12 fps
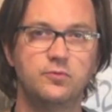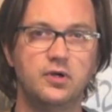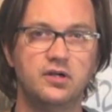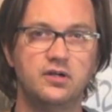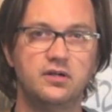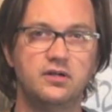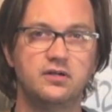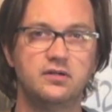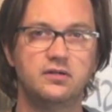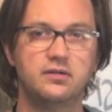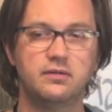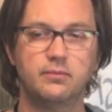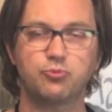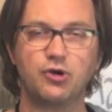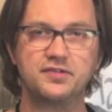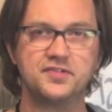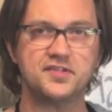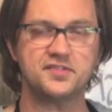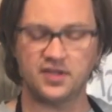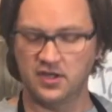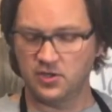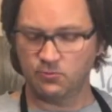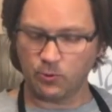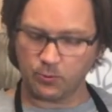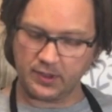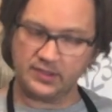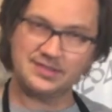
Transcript: uh, process where we're going